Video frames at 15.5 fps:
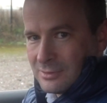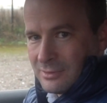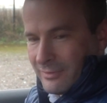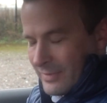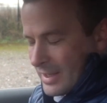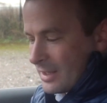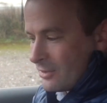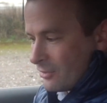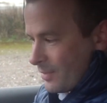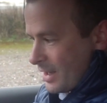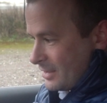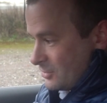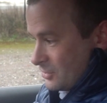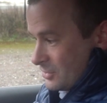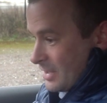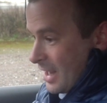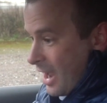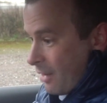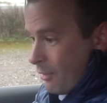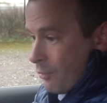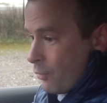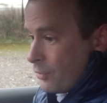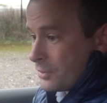vehicle, mate. Just
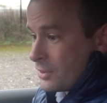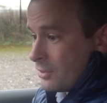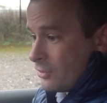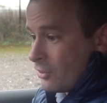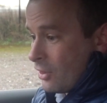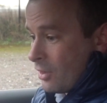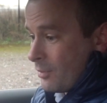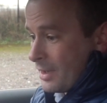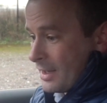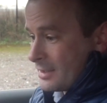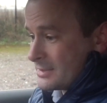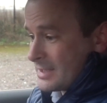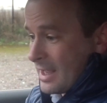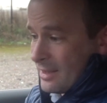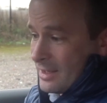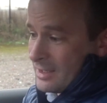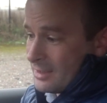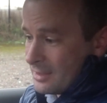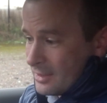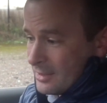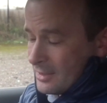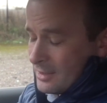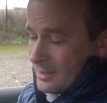how I would do normally. I'd set the
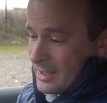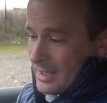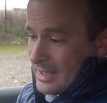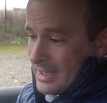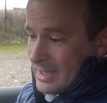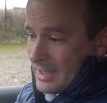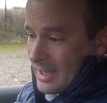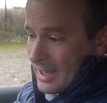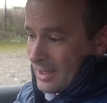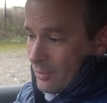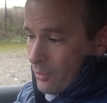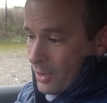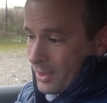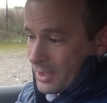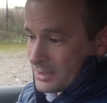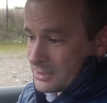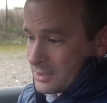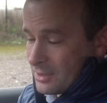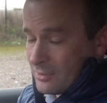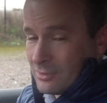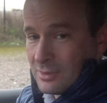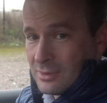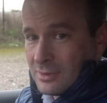heating like I want it
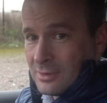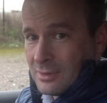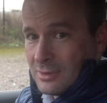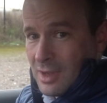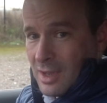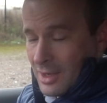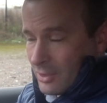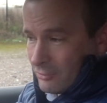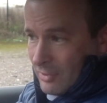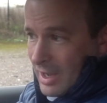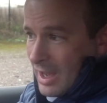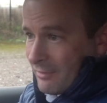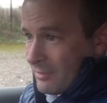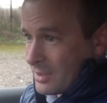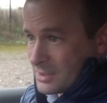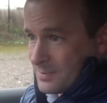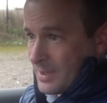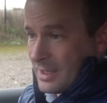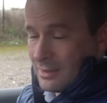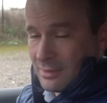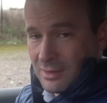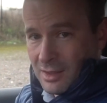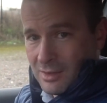to, and I drive at the
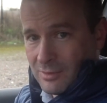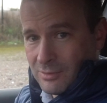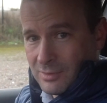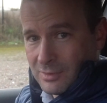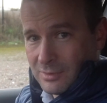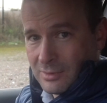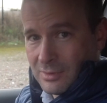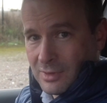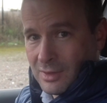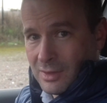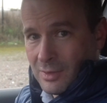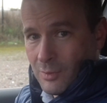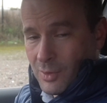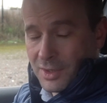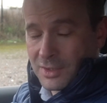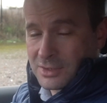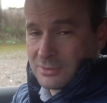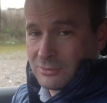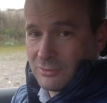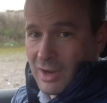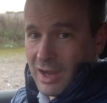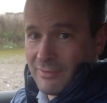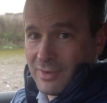speed that I want to
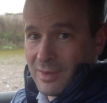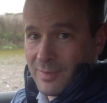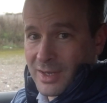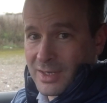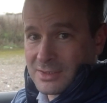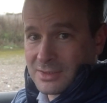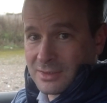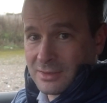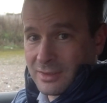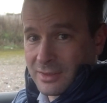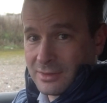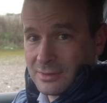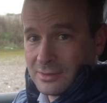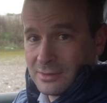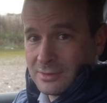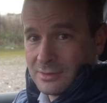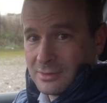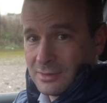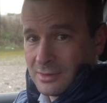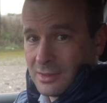drive at, basically. Yeah.